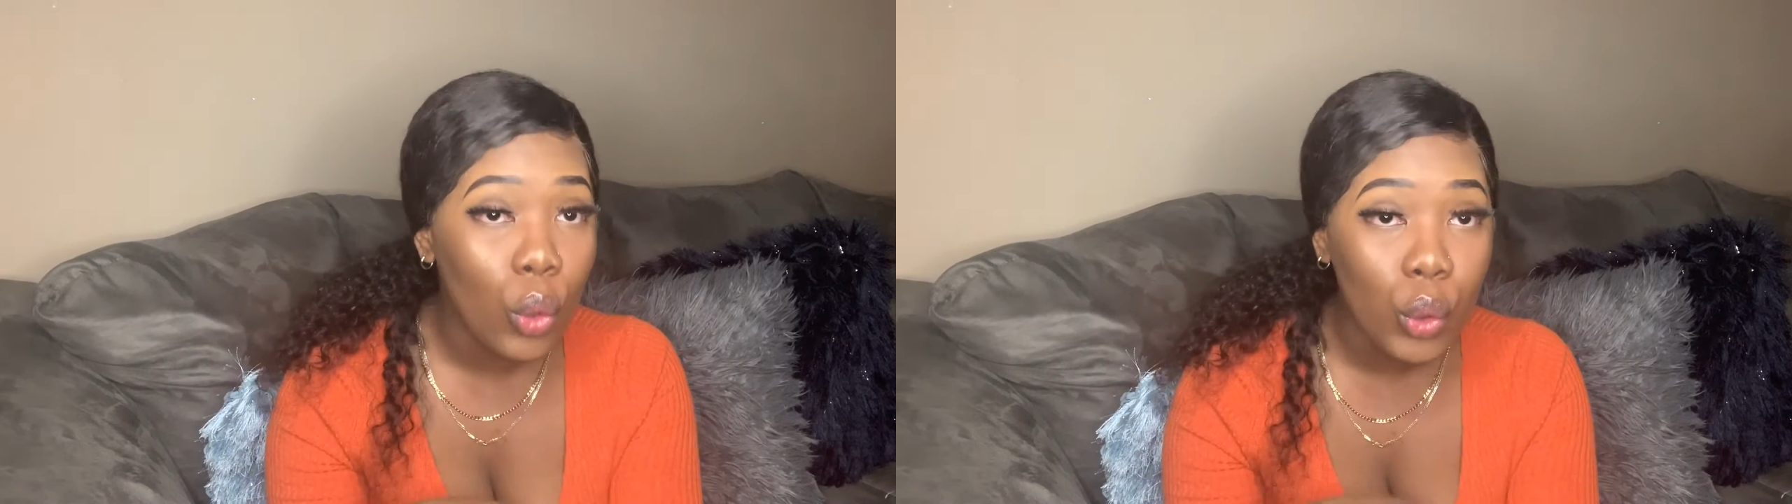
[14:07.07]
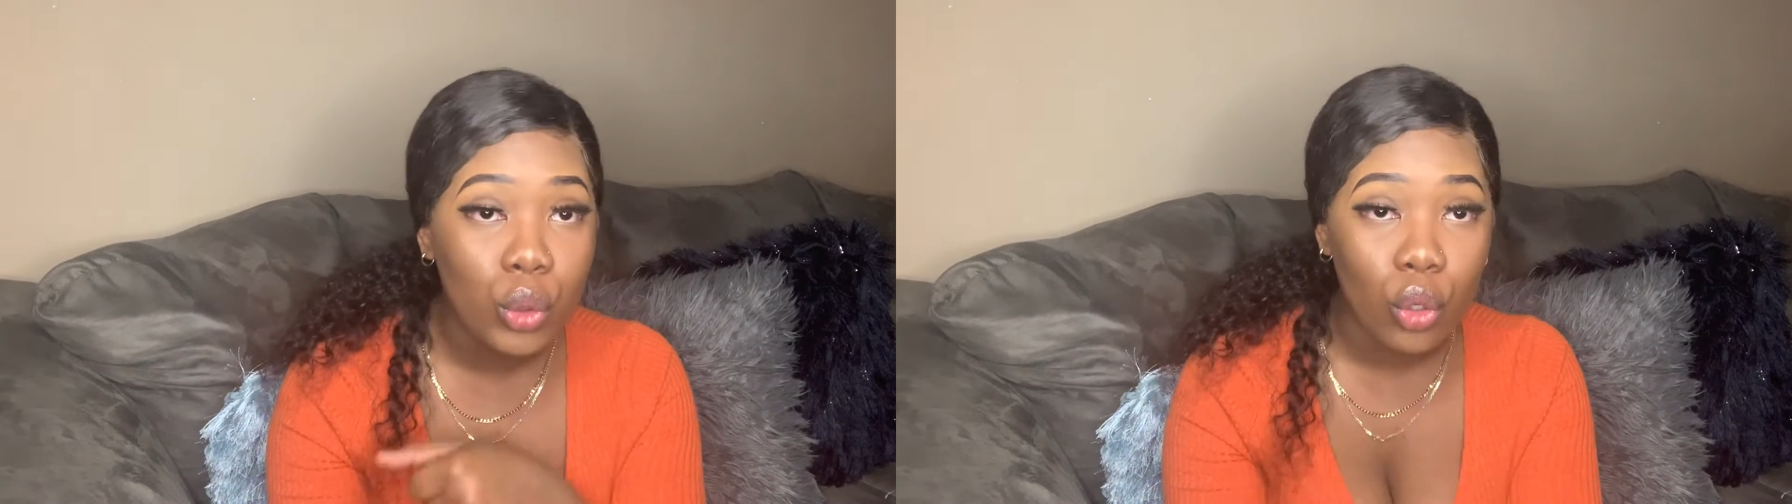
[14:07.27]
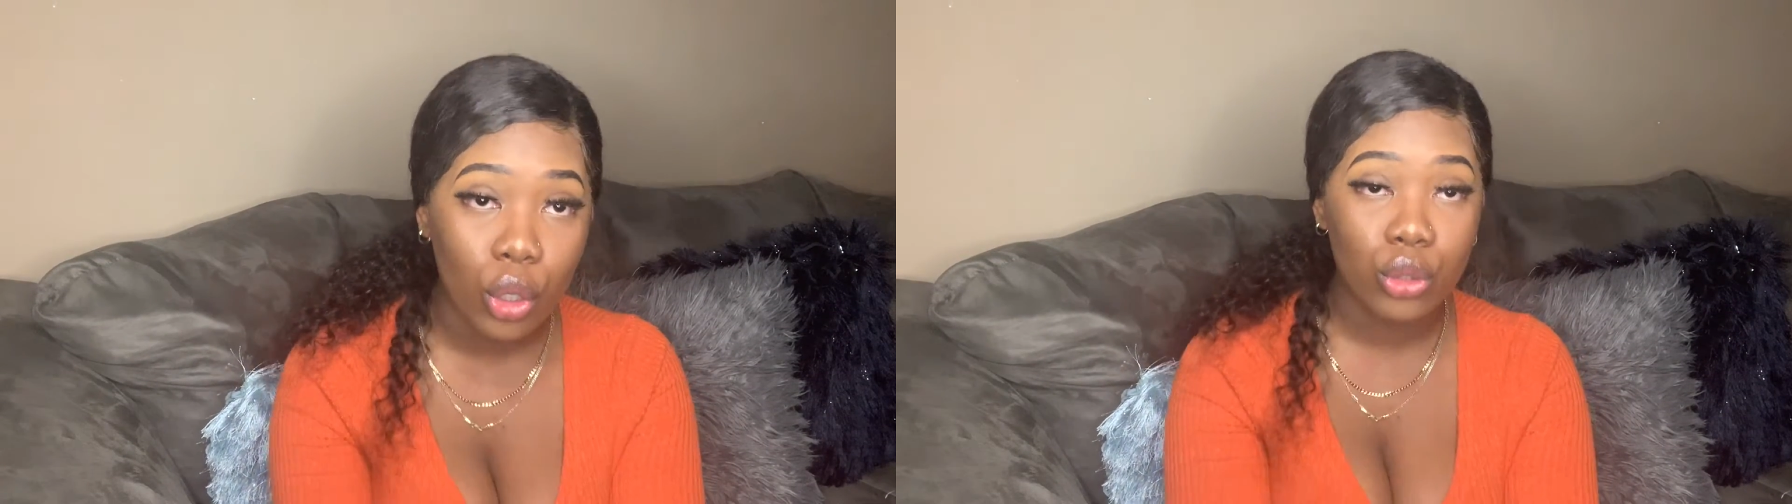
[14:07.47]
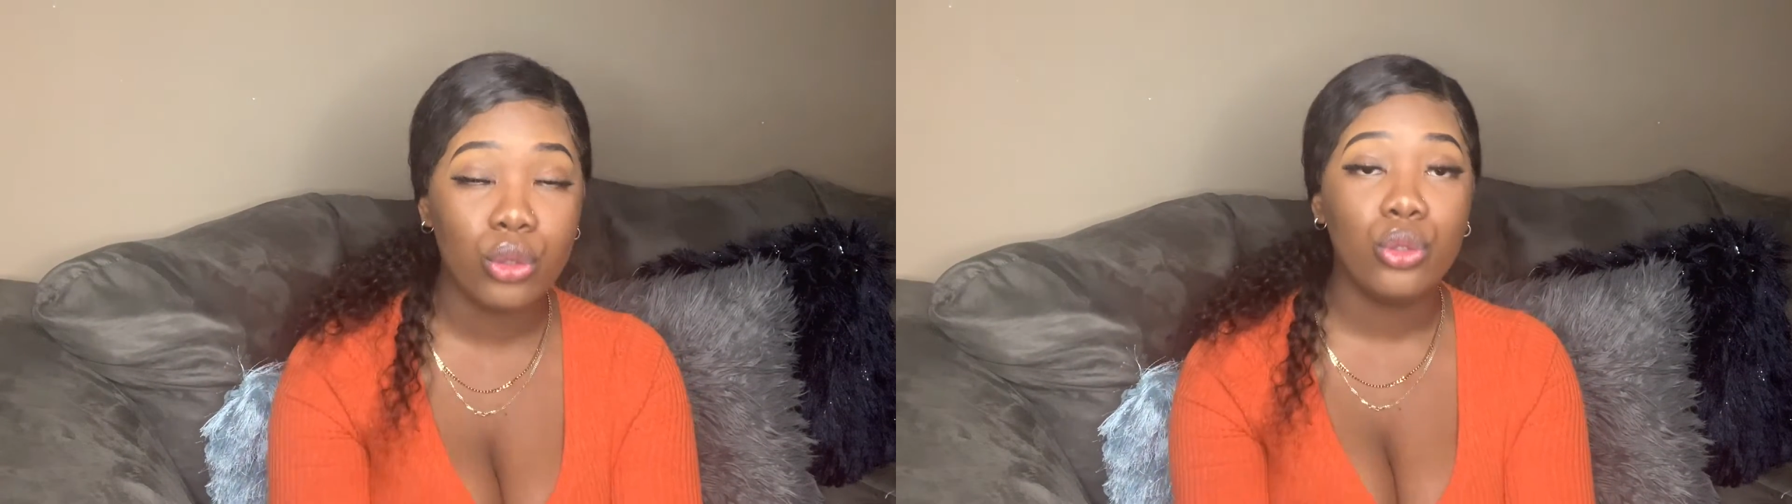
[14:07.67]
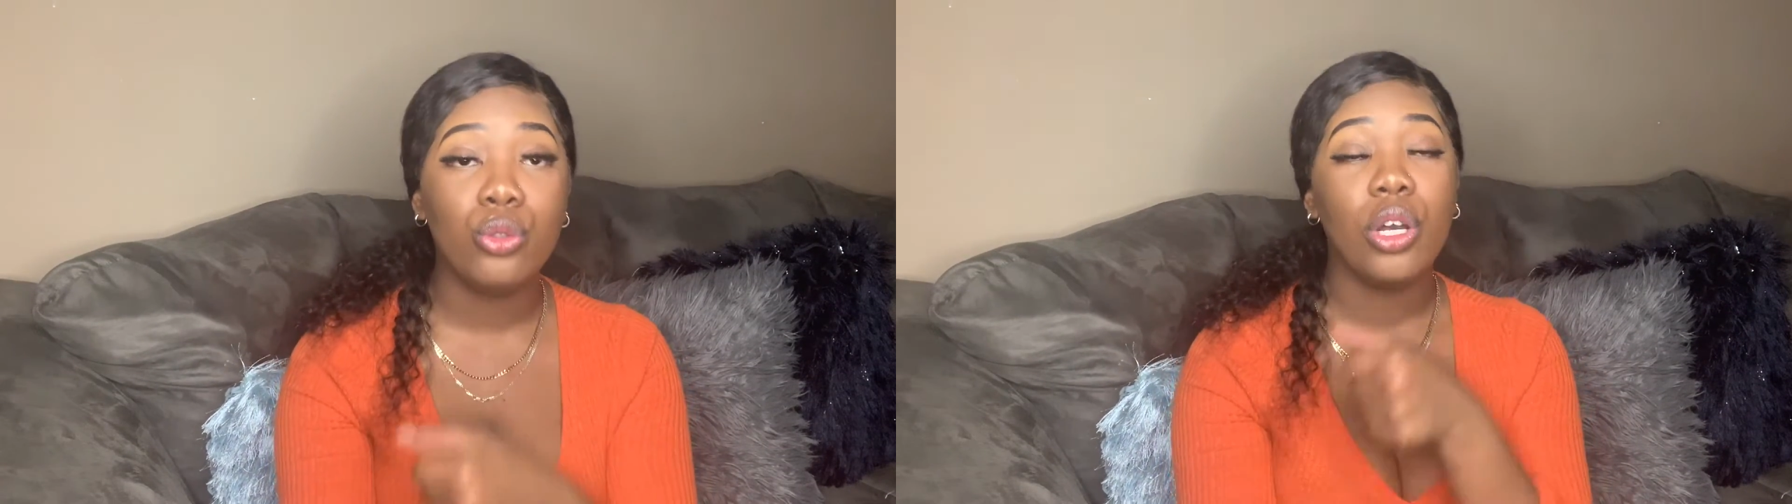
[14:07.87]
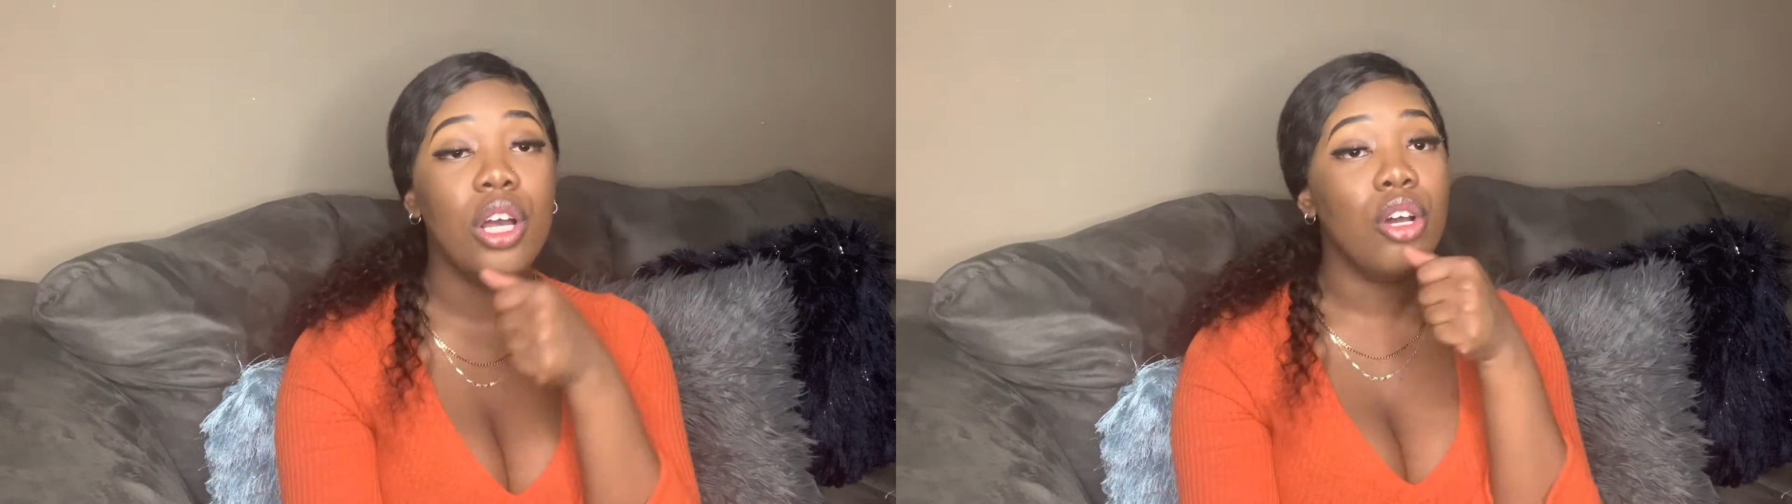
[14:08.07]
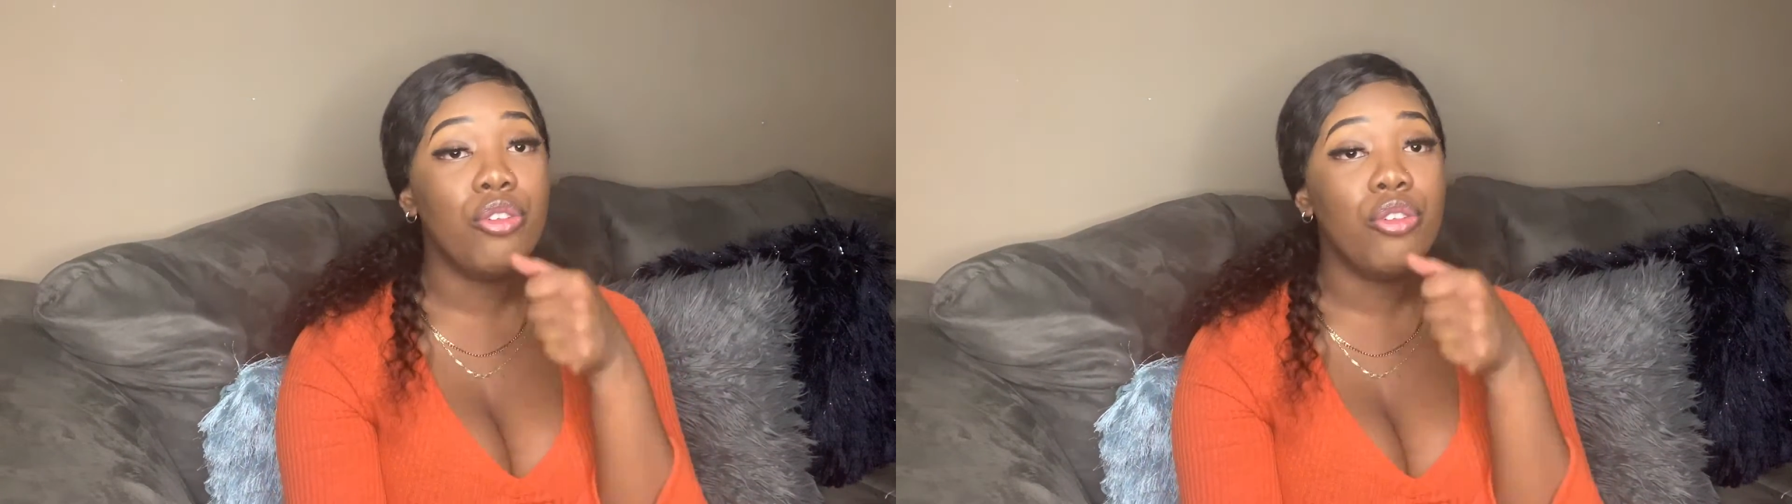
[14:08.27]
who you talking to,